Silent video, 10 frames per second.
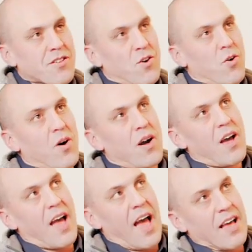So
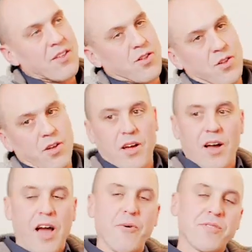as
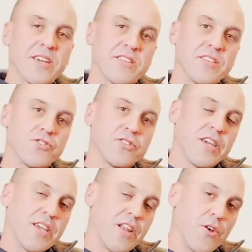I always think it's
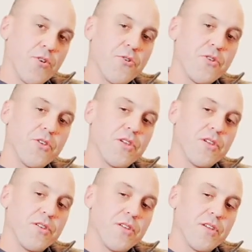interesting,
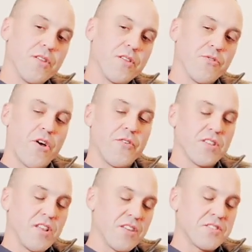there's
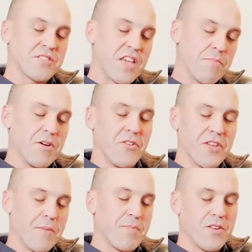obviously a lot of steam building
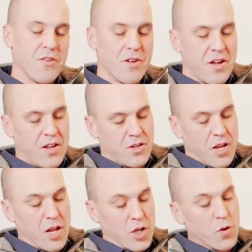up in
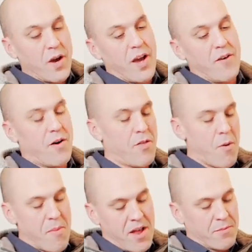a good way of the
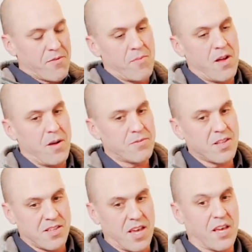momentum from the
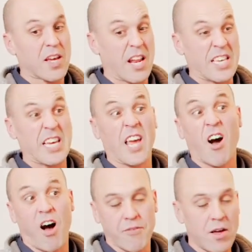TCA kind of kicking
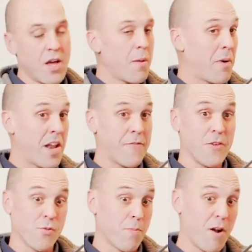off. My
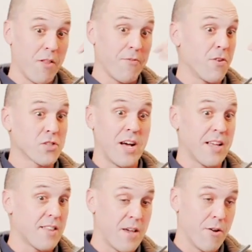nephews were part of the first
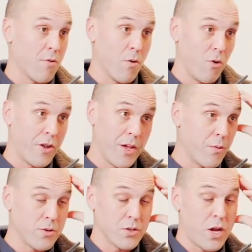classes that were enrolled in
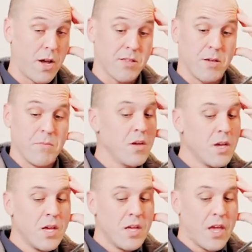it, which was awesome.
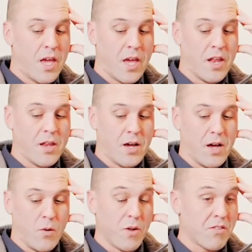And
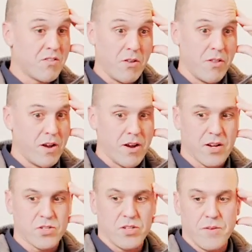one's still there,
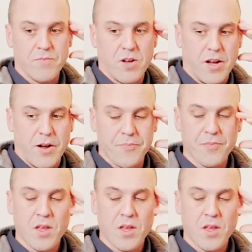actually, Barrett